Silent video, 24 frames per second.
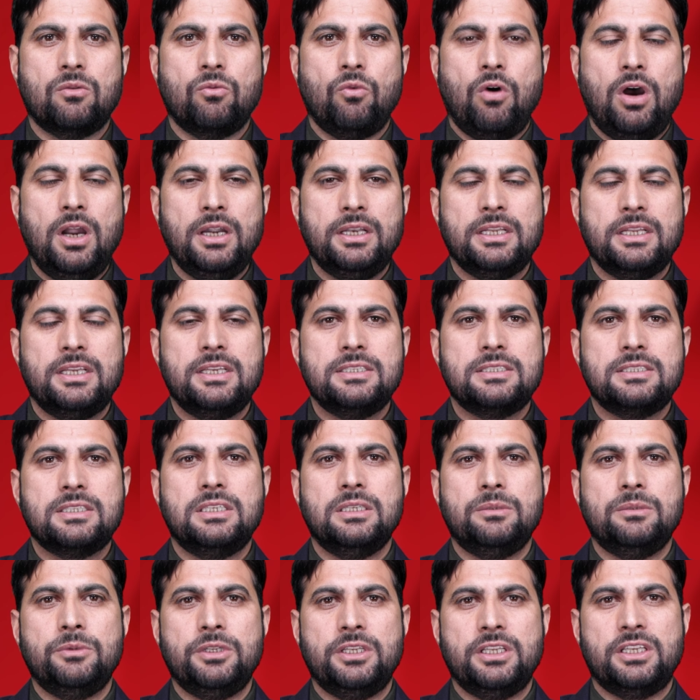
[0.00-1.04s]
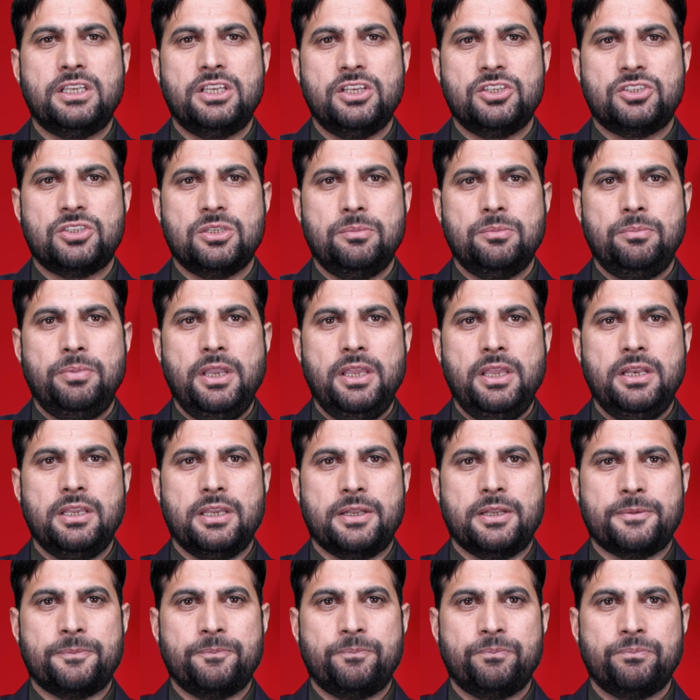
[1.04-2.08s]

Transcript: What is communication barrier?